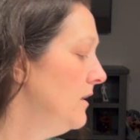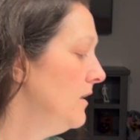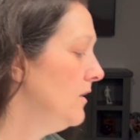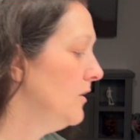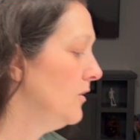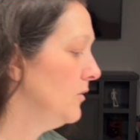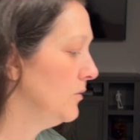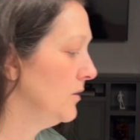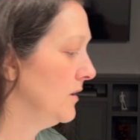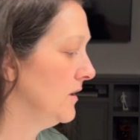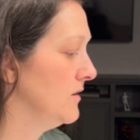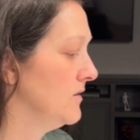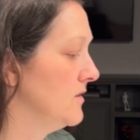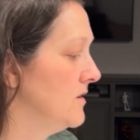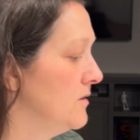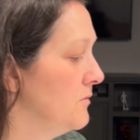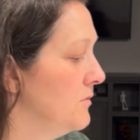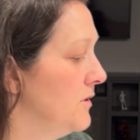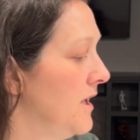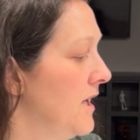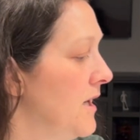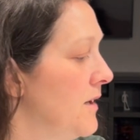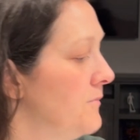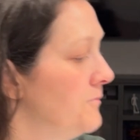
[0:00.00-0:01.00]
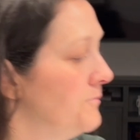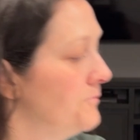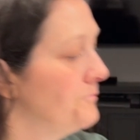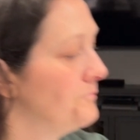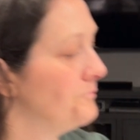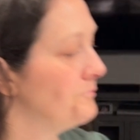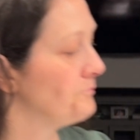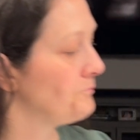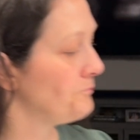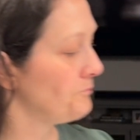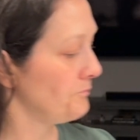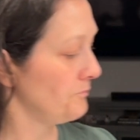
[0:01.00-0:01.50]
oh, what else do we get?
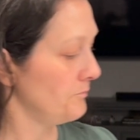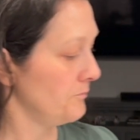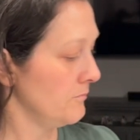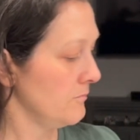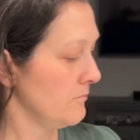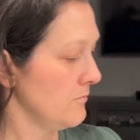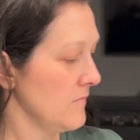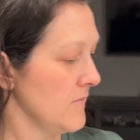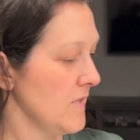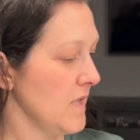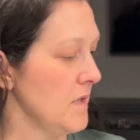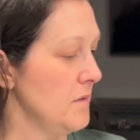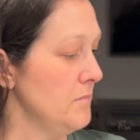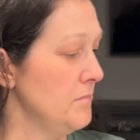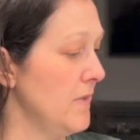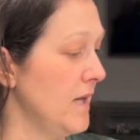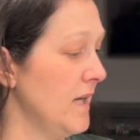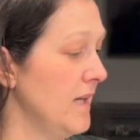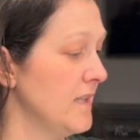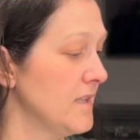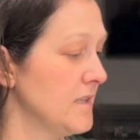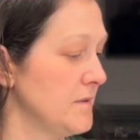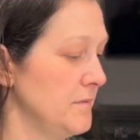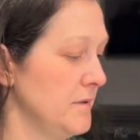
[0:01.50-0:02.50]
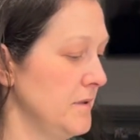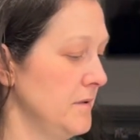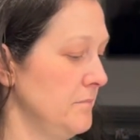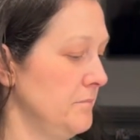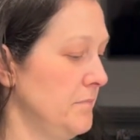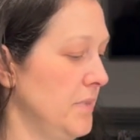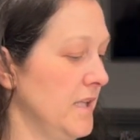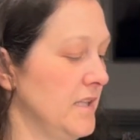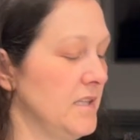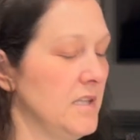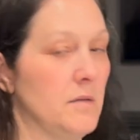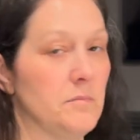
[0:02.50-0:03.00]
My husband
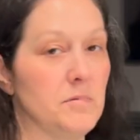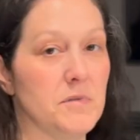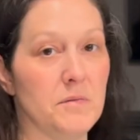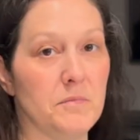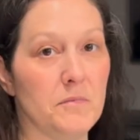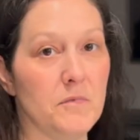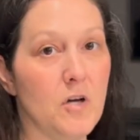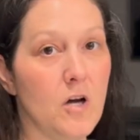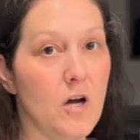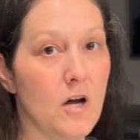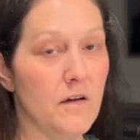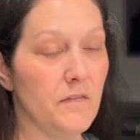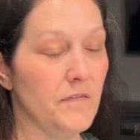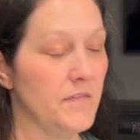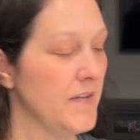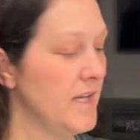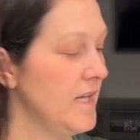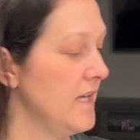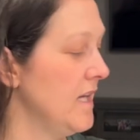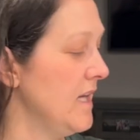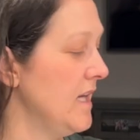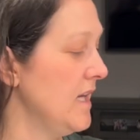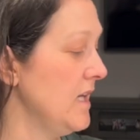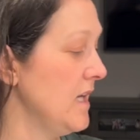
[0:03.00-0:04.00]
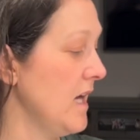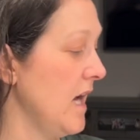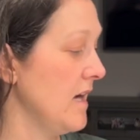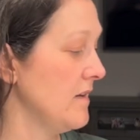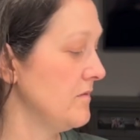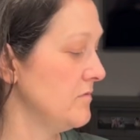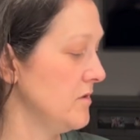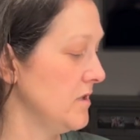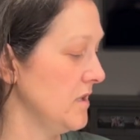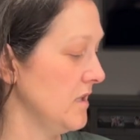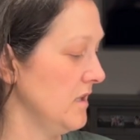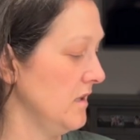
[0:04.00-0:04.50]
picked up some coffee. He
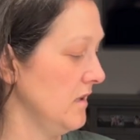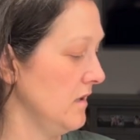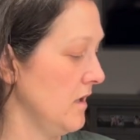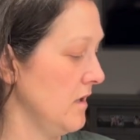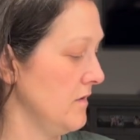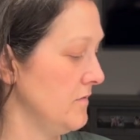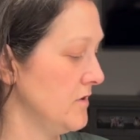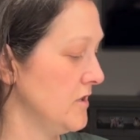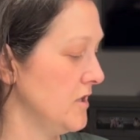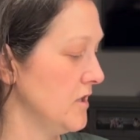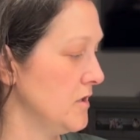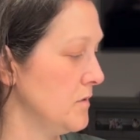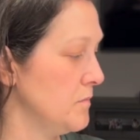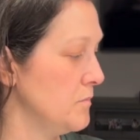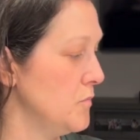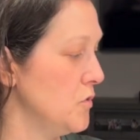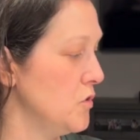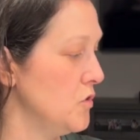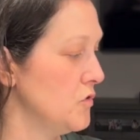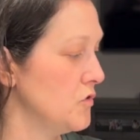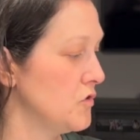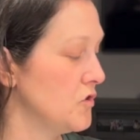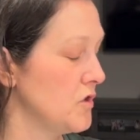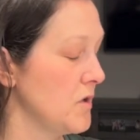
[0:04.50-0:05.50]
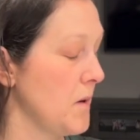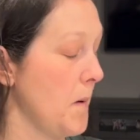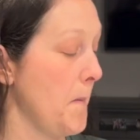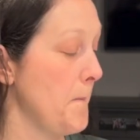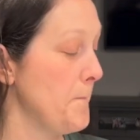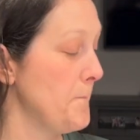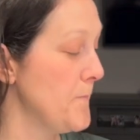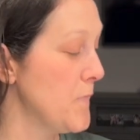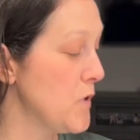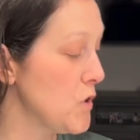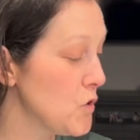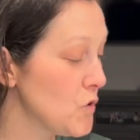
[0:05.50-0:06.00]
actually loves this Mooch,
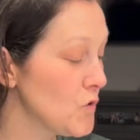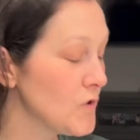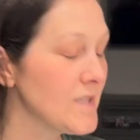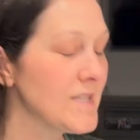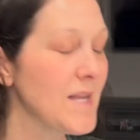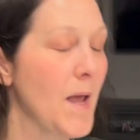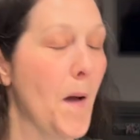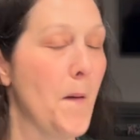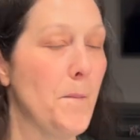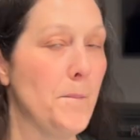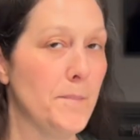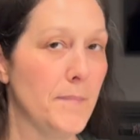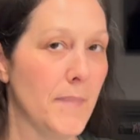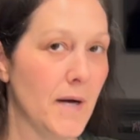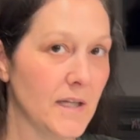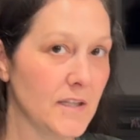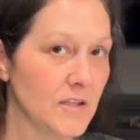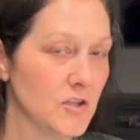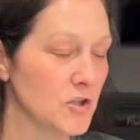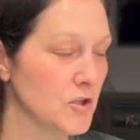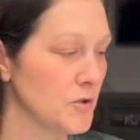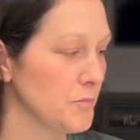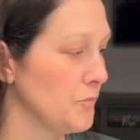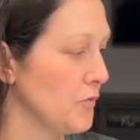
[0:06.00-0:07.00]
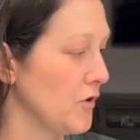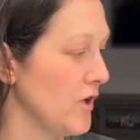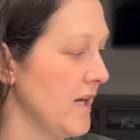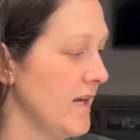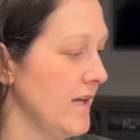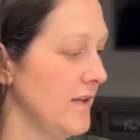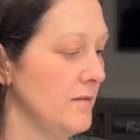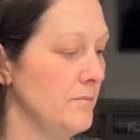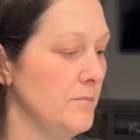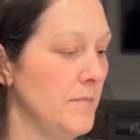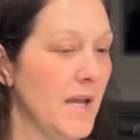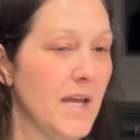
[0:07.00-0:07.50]
Moose Munch
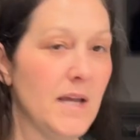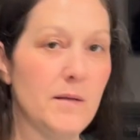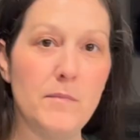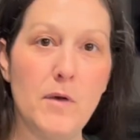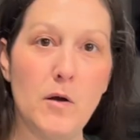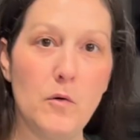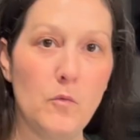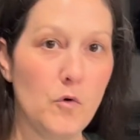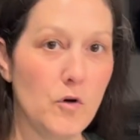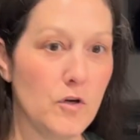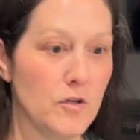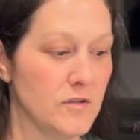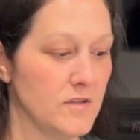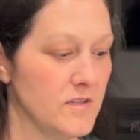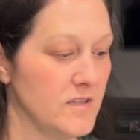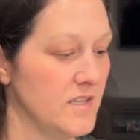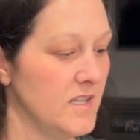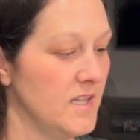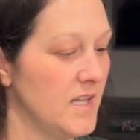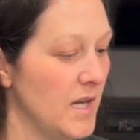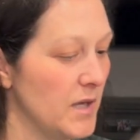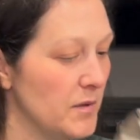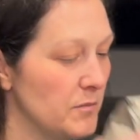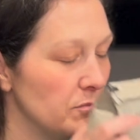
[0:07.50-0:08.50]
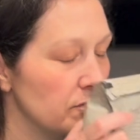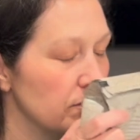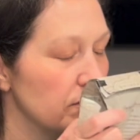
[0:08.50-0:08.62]
brand. Man, my words today.